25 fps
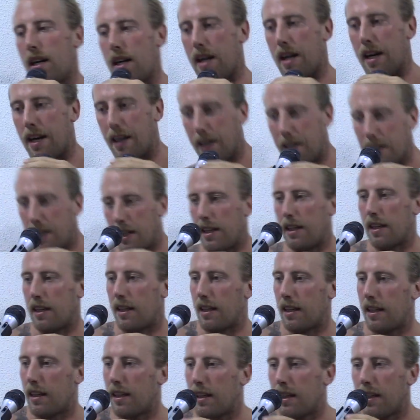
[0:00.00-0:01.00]

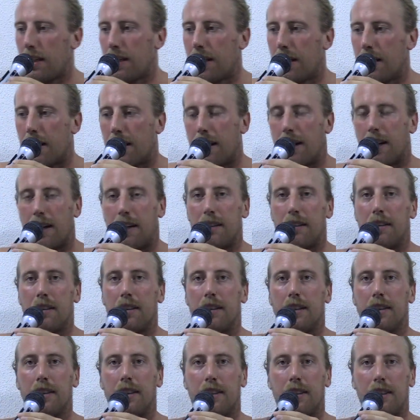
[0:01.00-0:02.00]
Alrighty, yeah.
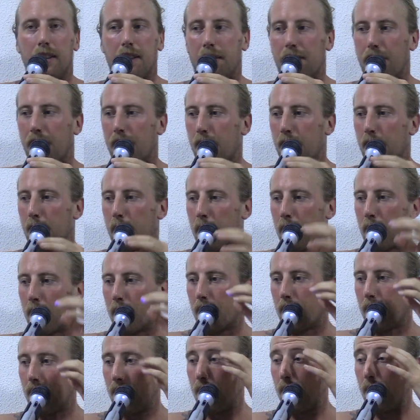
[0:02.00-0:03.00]
Let's see if I
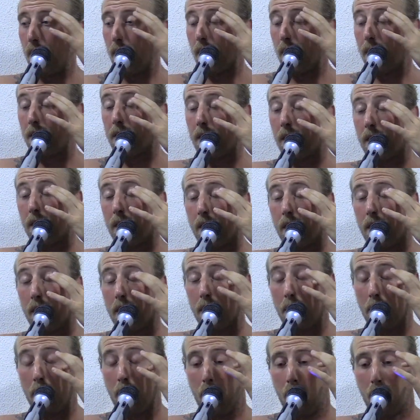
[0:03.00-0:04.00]
remember how to do this.
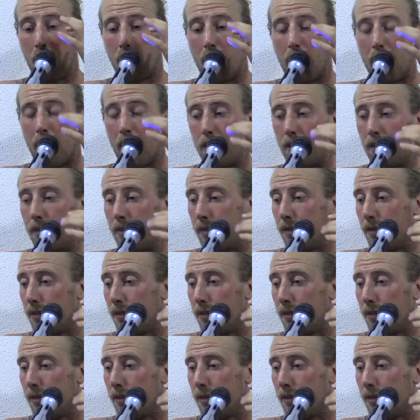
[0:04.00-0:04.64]
Been a while.